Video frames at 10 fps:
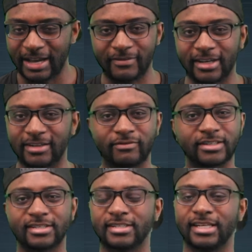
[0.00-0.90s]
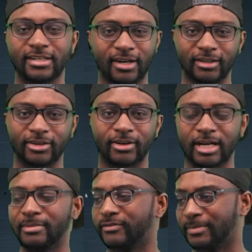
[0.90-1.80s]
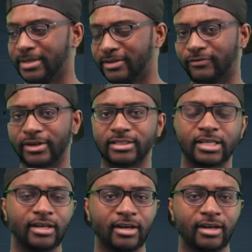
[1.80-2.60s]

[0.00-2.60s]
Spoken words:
having a different skin color, coming from a different